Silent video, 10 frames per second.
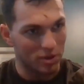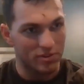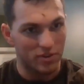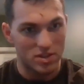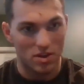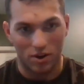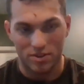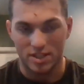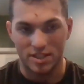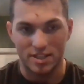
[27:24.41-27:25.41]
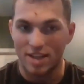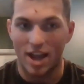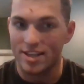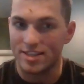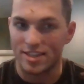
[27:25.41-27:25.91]
50 yards and
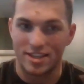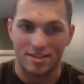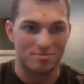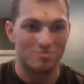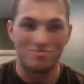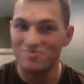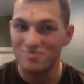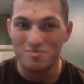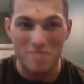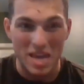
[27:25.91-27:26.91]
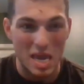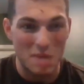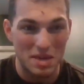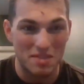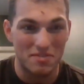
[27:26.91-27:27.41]
dies in
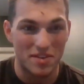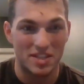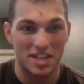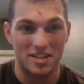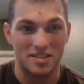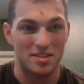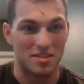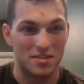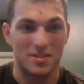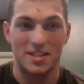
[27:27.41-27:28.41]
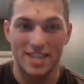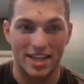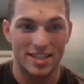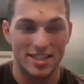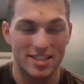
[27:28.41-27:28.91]
maybe 15 to 30
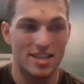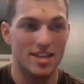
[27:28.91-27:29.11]
seconds.